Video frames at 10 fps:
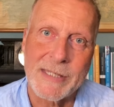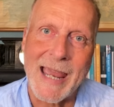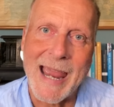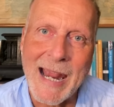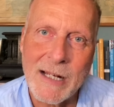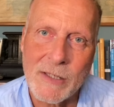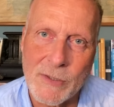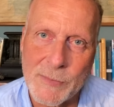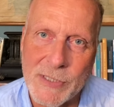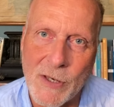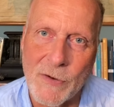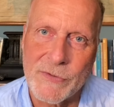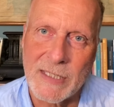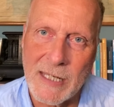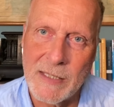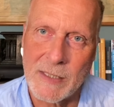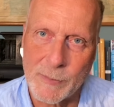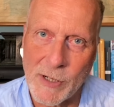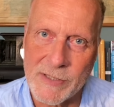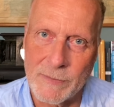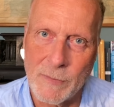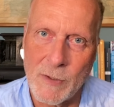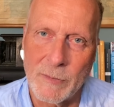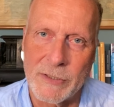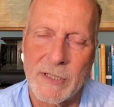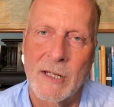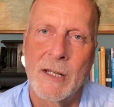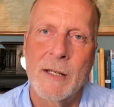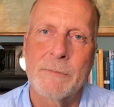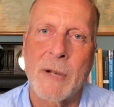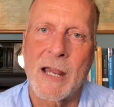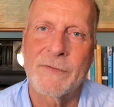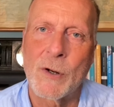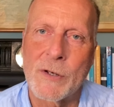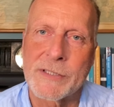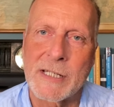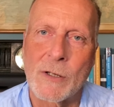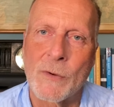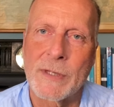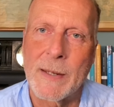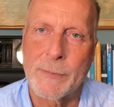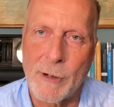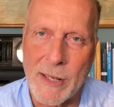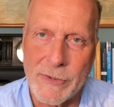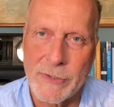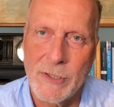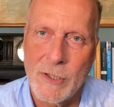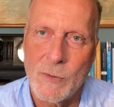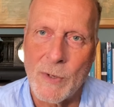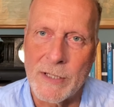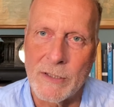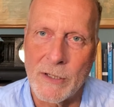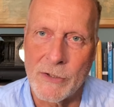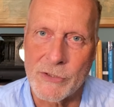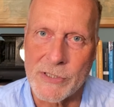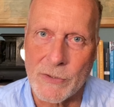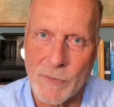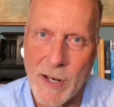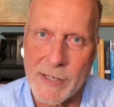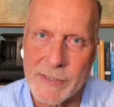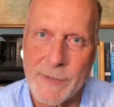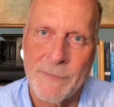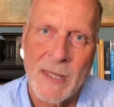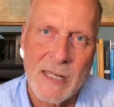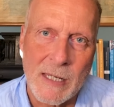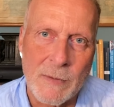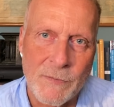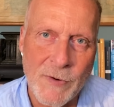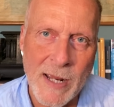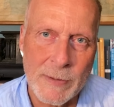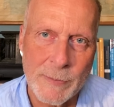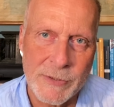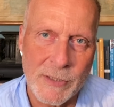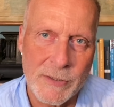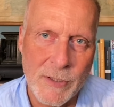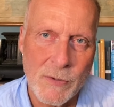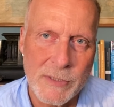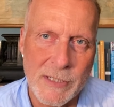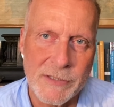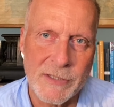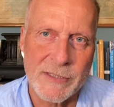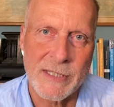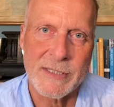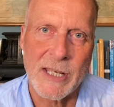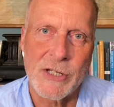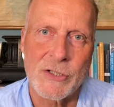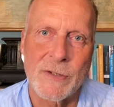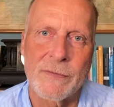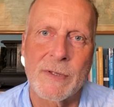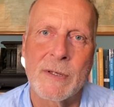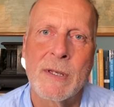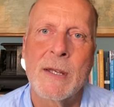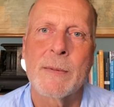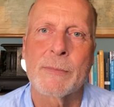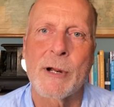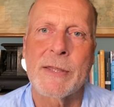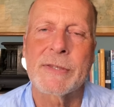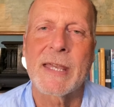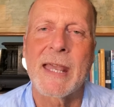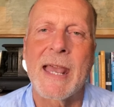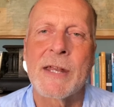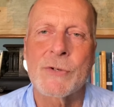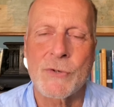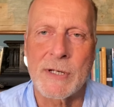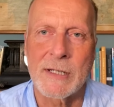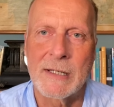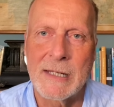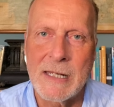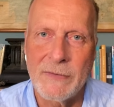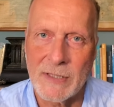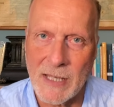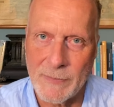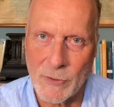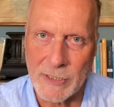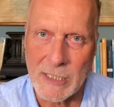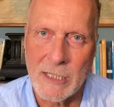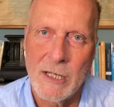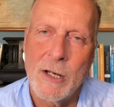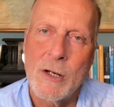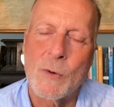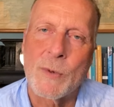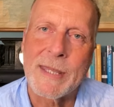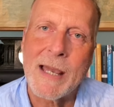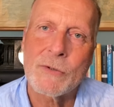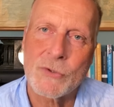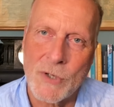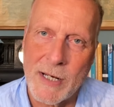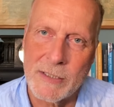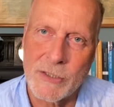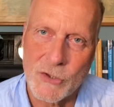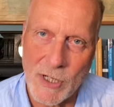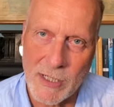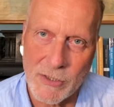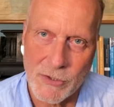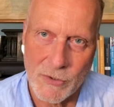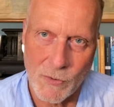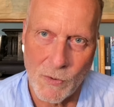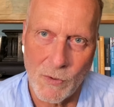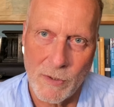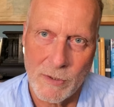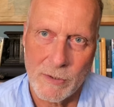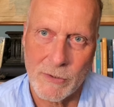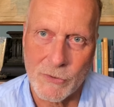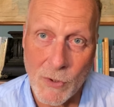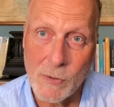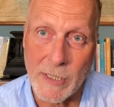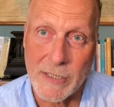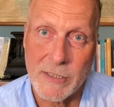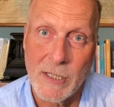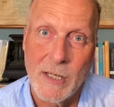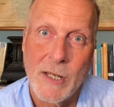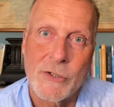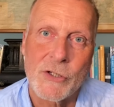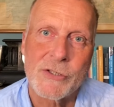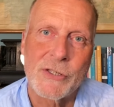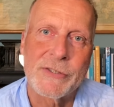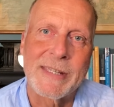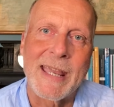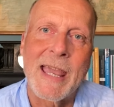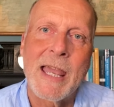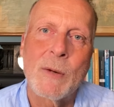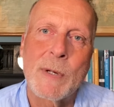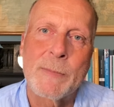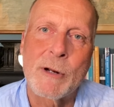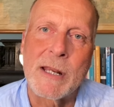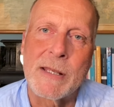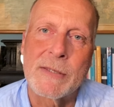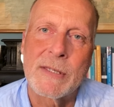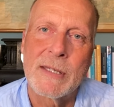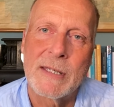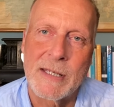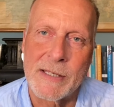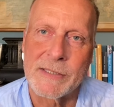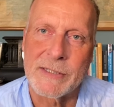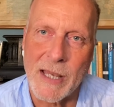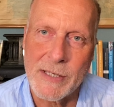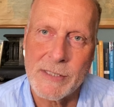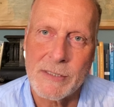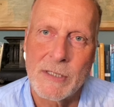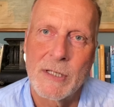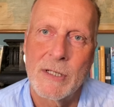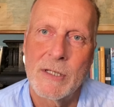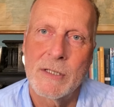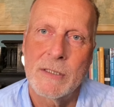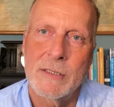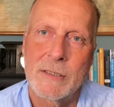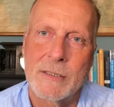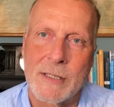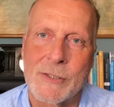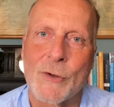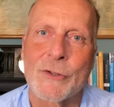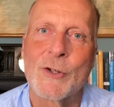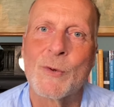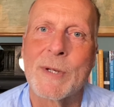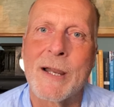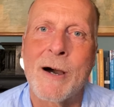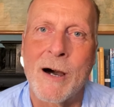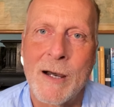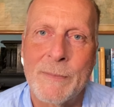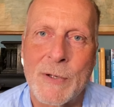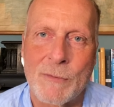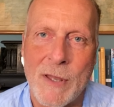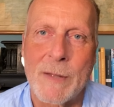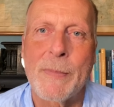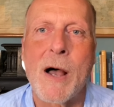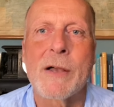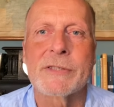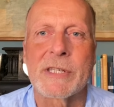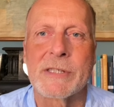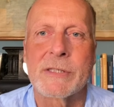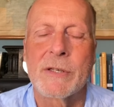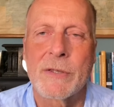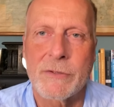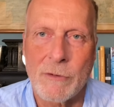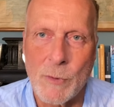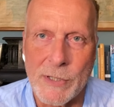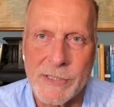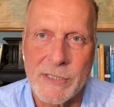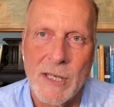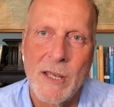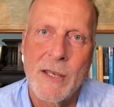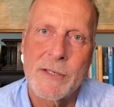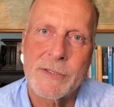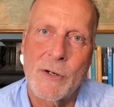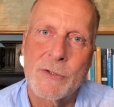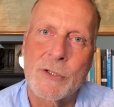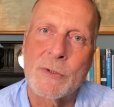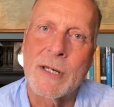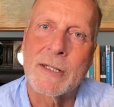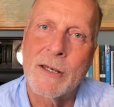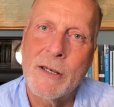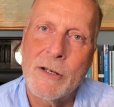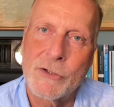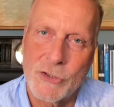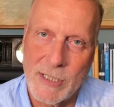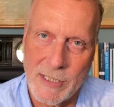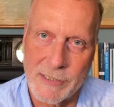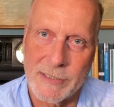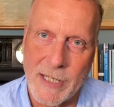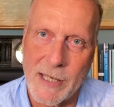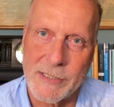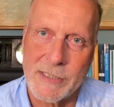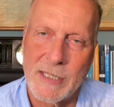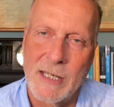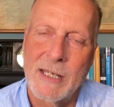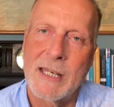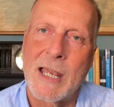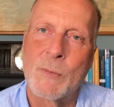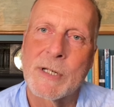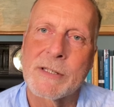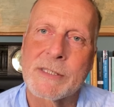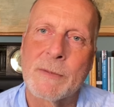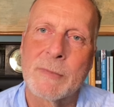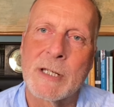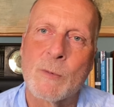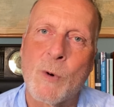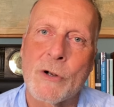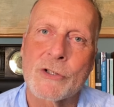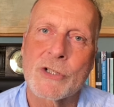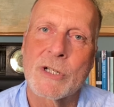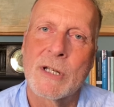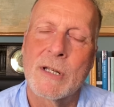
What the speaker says: to anchor themselves in the present moment by focusing on their breath when urges arise. Invite them to notice the sensation of the breath entering and leaving their body without trying to change or control it. Just as the air we breathe isn't us, is not who we are, but rather passes through us, so too an urge isn't us, and we can simply watch